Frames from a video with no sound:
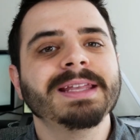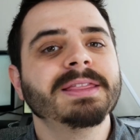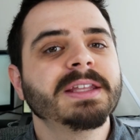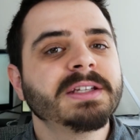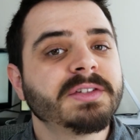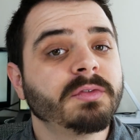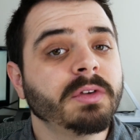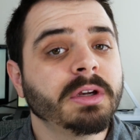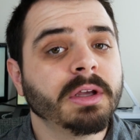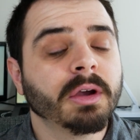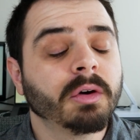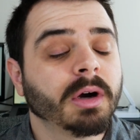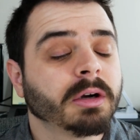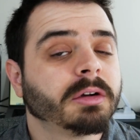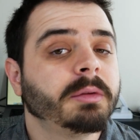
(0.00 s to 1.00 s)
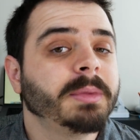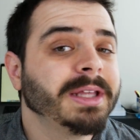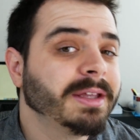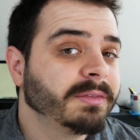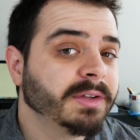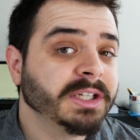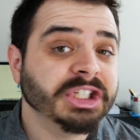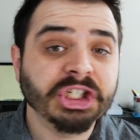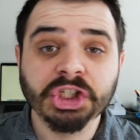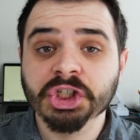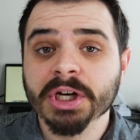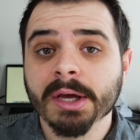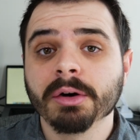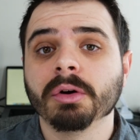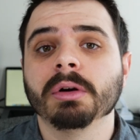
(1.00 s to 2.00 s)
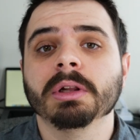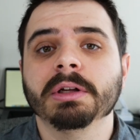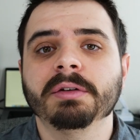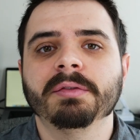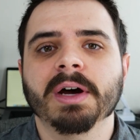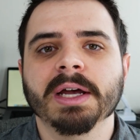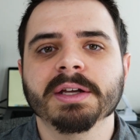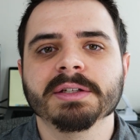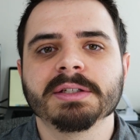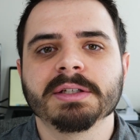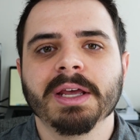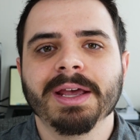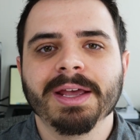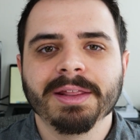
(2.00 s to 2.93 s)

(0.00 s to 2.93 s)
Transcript: In this video, I'm going to be giving general advice